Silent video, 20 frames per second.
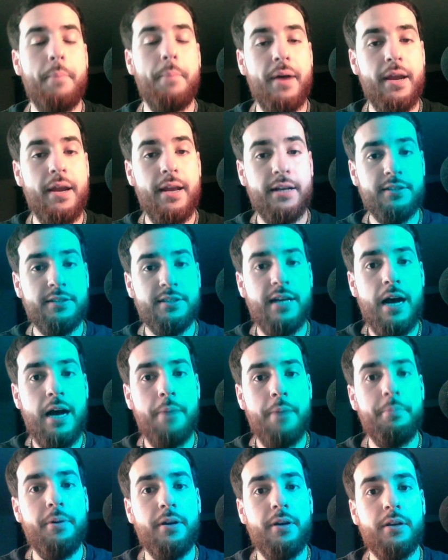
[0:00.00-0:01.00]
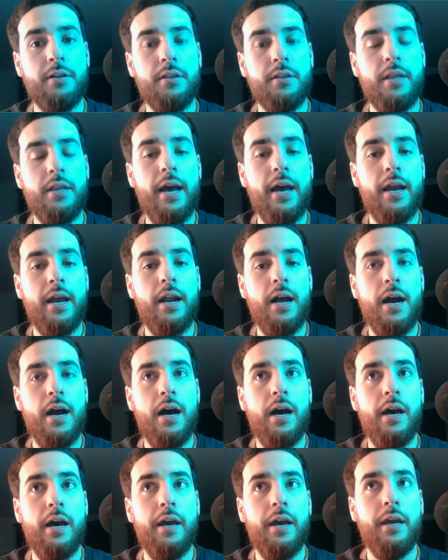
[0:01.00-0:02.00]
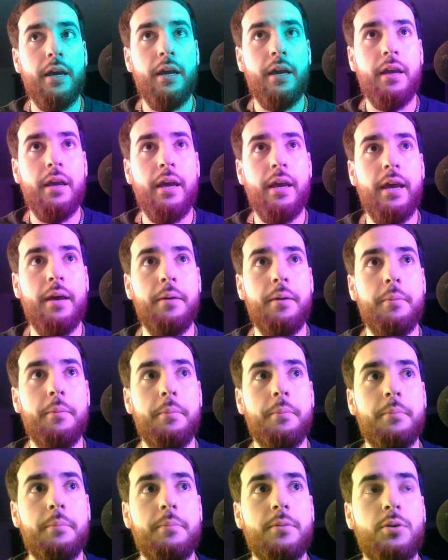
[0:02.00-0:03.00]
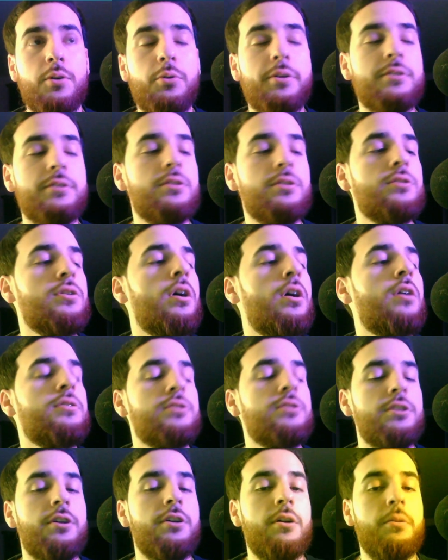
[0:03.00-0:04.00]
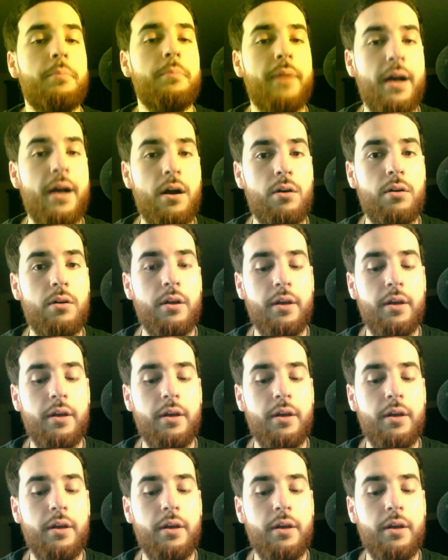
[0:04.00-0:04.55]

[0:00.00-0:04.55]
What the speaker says: next topic that I am going to talk to you all about